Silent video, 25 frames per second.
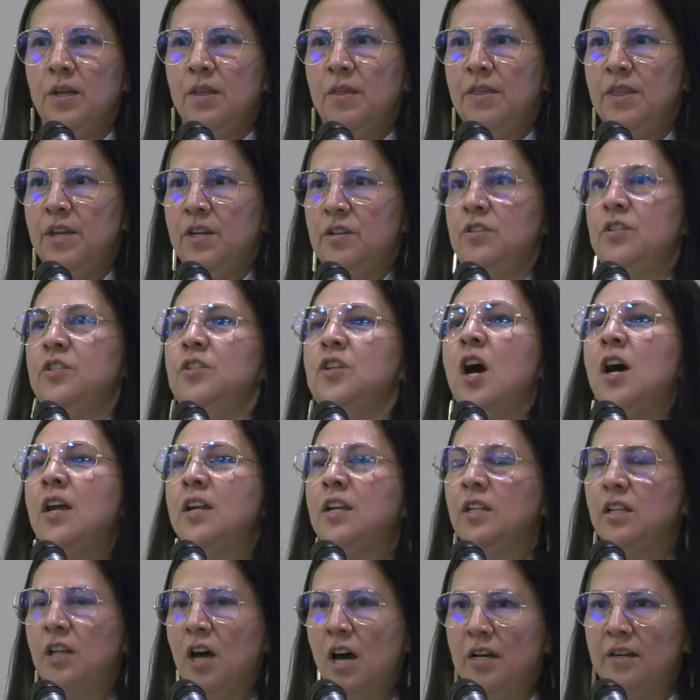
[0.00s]
There's not
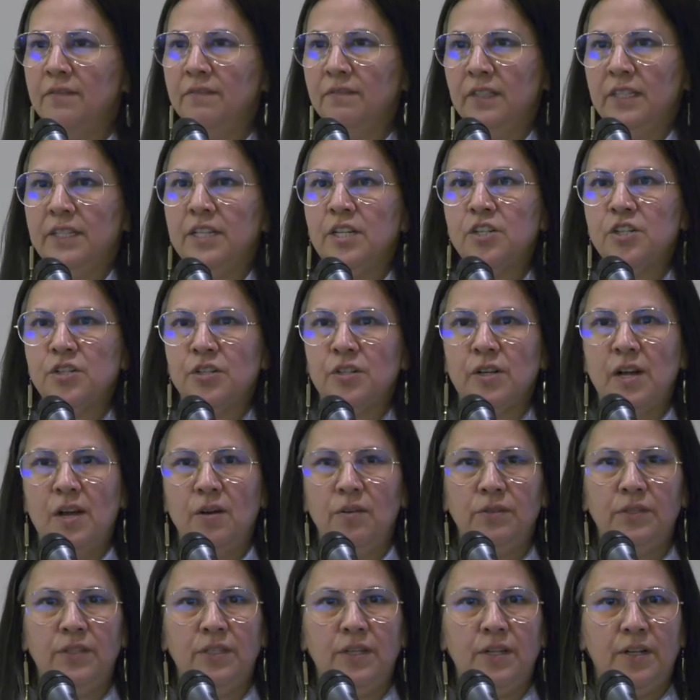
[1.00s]
a lot of literature
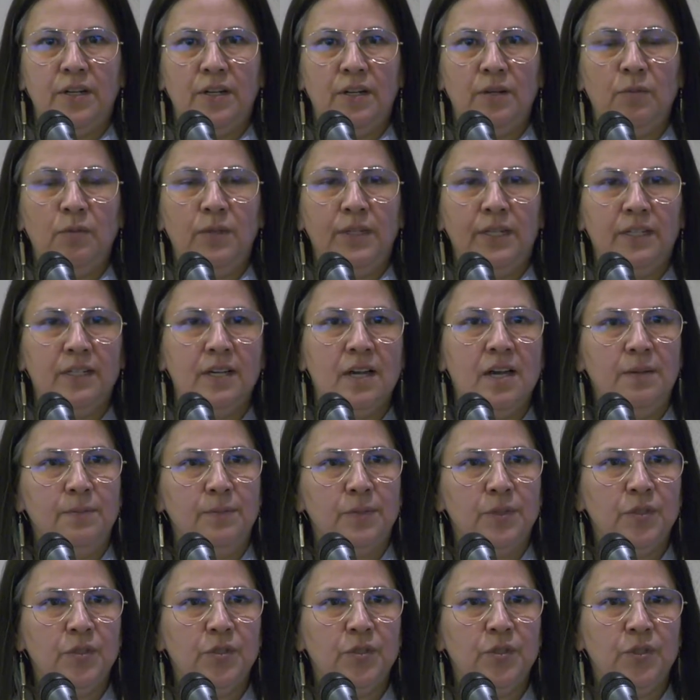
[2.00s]
out there when it
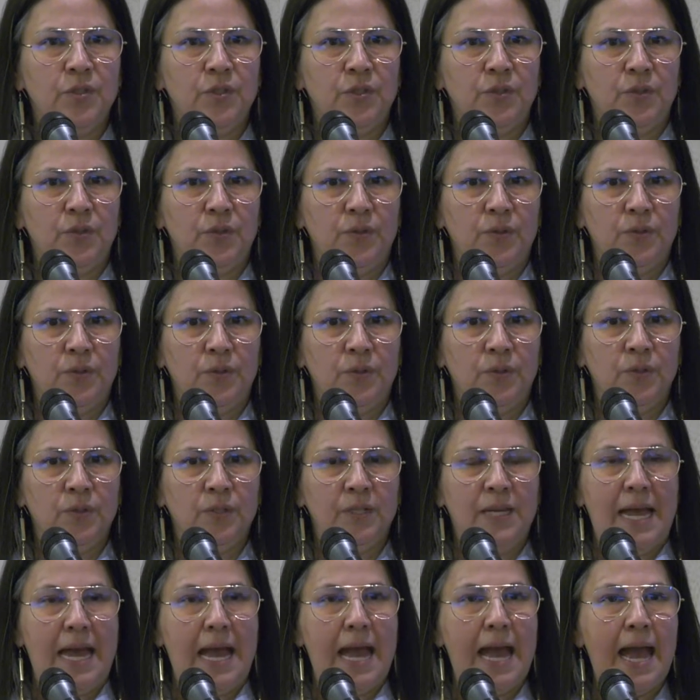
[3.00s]
comes to
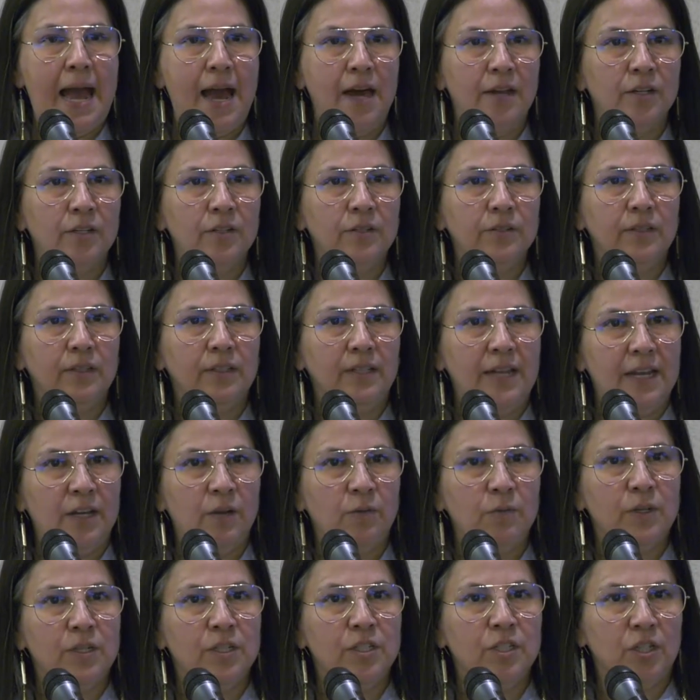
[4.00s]
adult
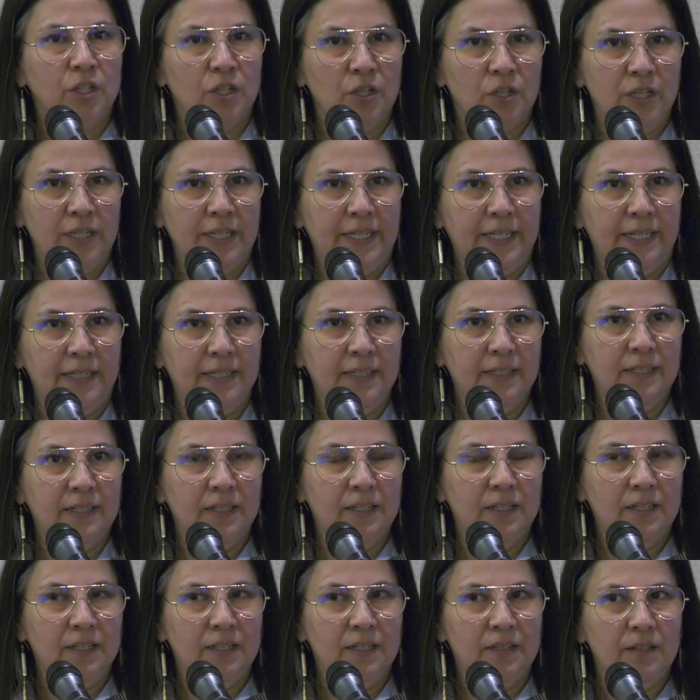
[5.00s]
language learning
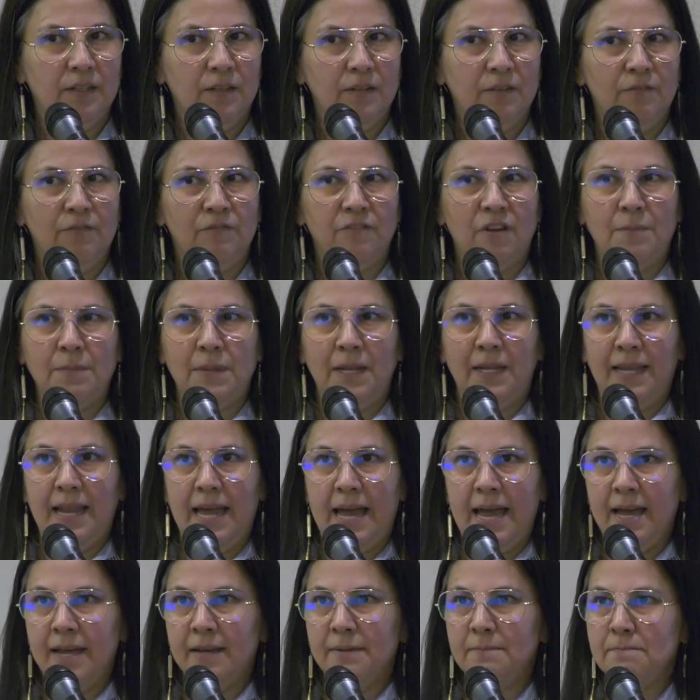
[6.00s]
from a
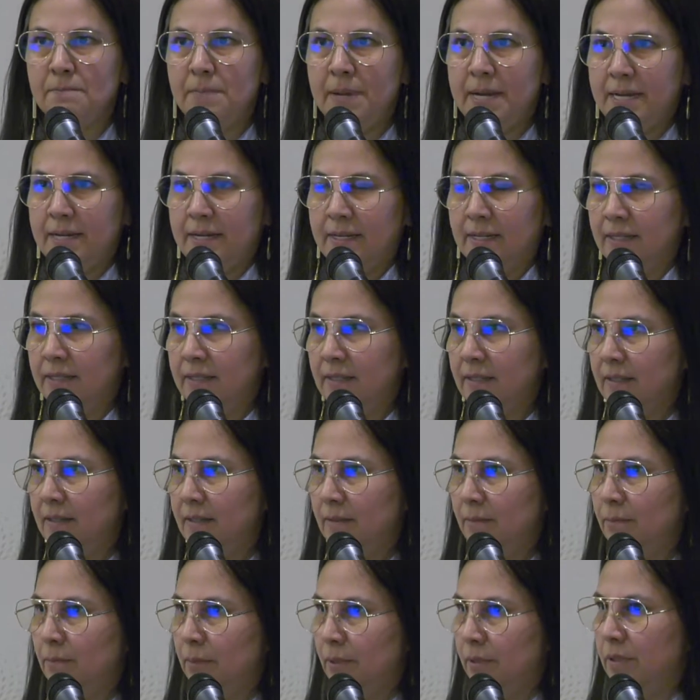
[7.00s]
land-based
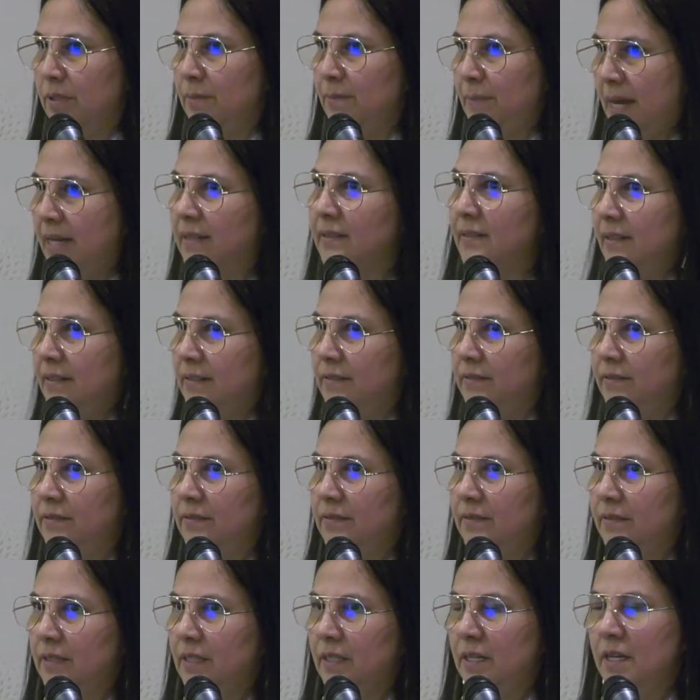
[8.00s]
perspective.
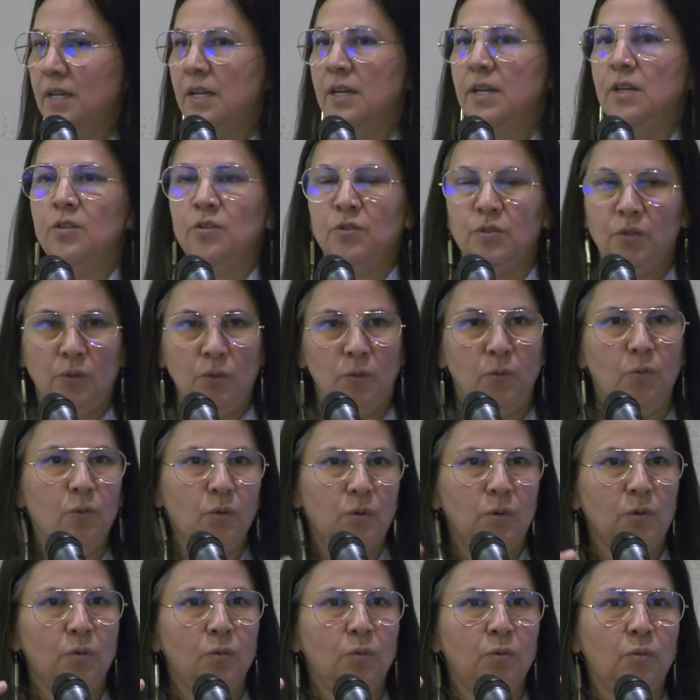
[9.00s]
So
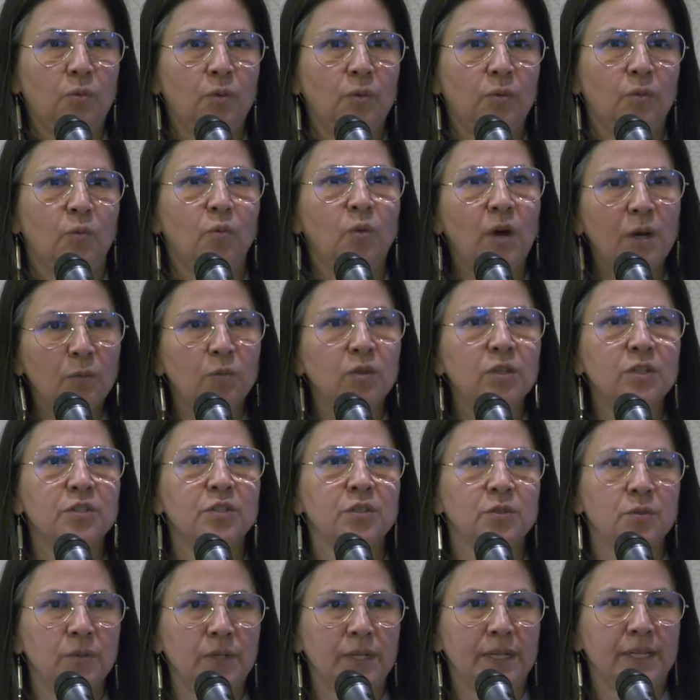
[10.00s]
what we're
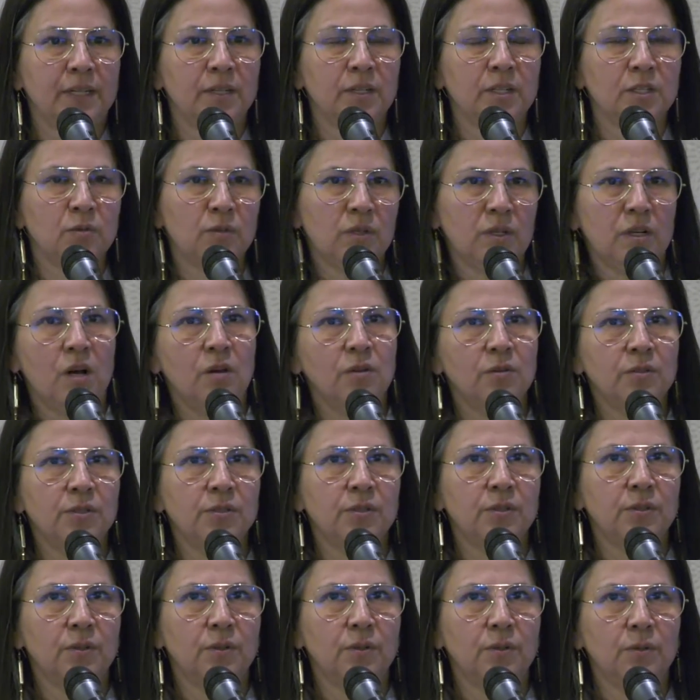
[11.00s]
doing is we're
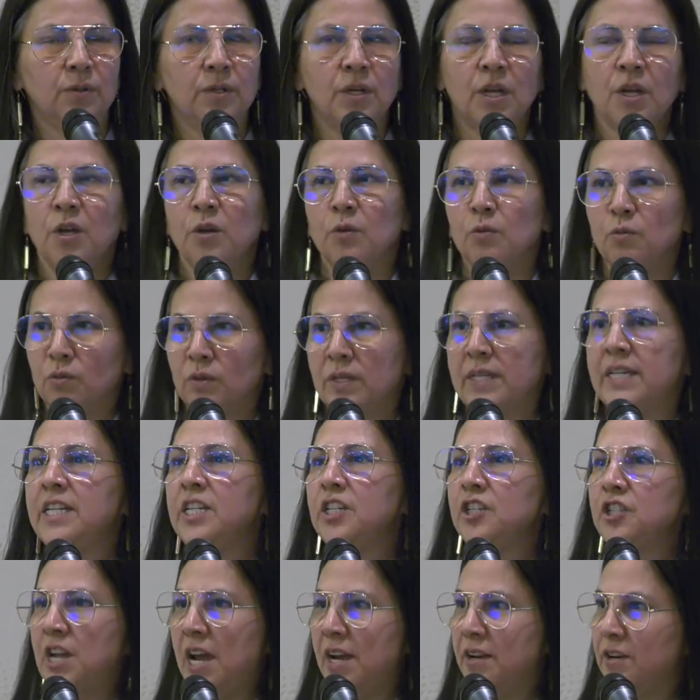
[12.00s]
also
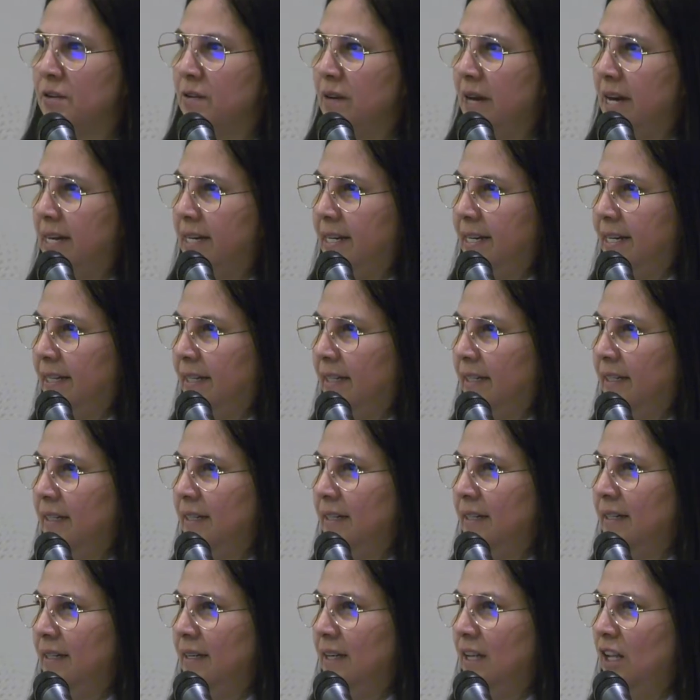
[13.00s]
regenerating
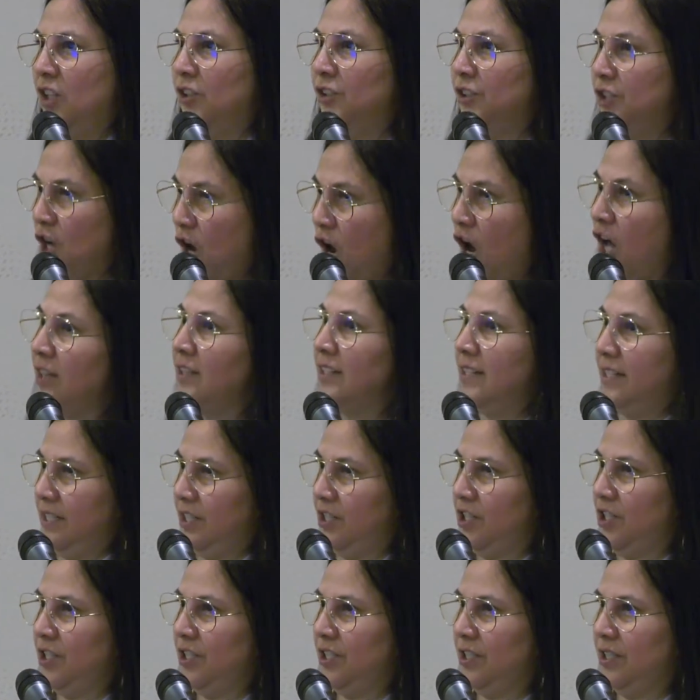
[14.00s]

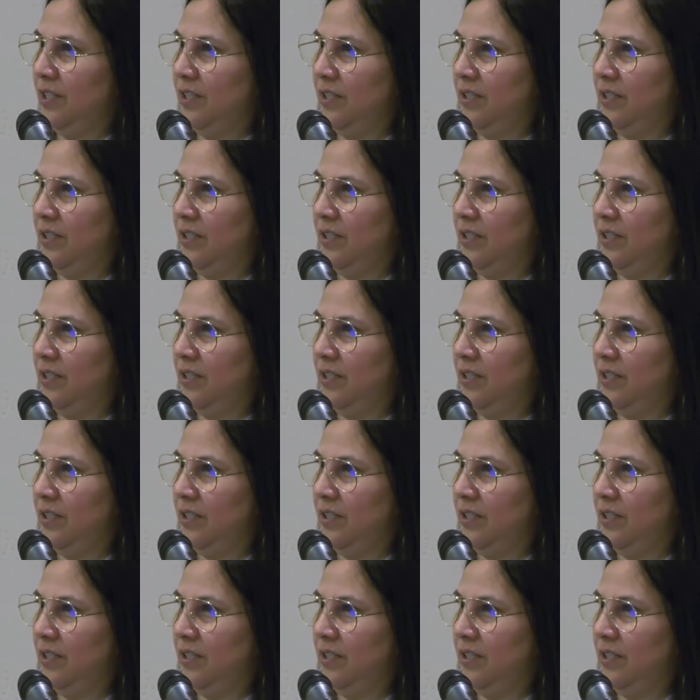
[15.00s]
knowledge